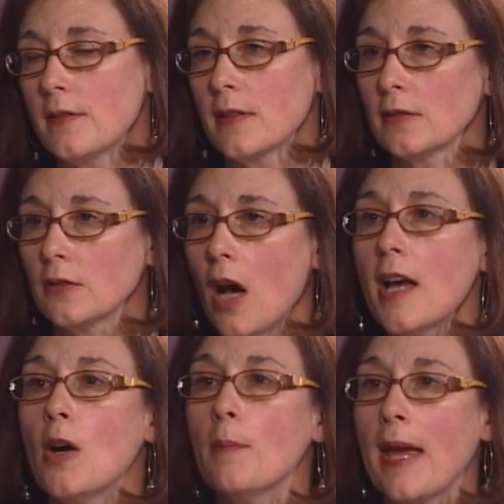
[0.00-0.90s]
the
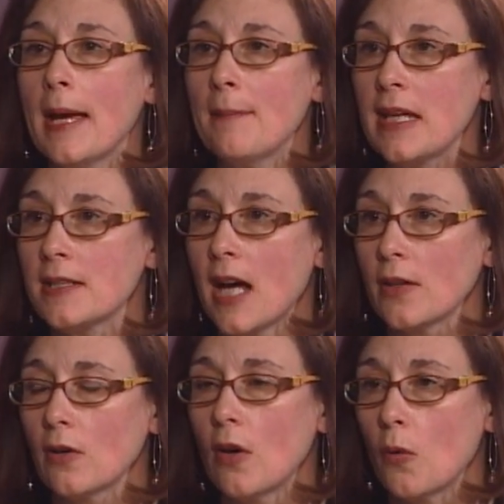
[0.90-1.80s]

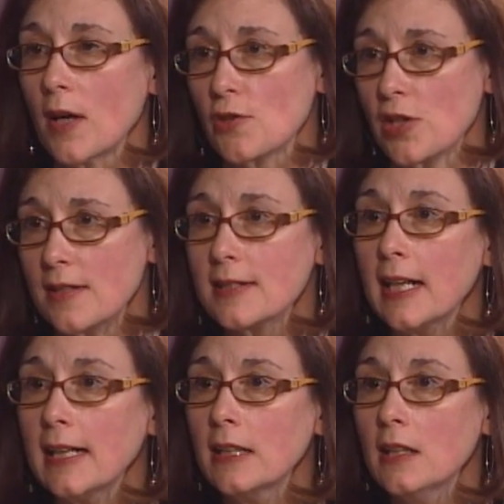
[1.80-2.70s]
lawhelpmn.org
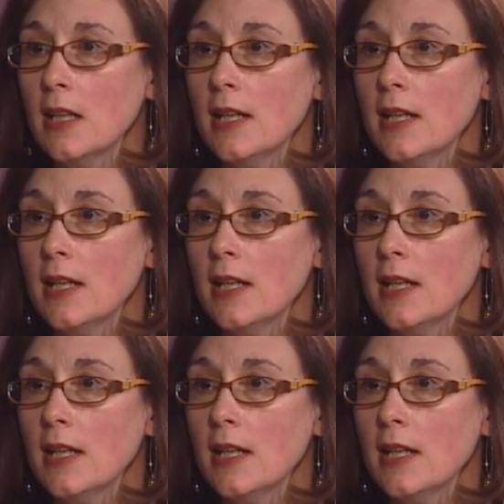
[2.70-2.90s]
site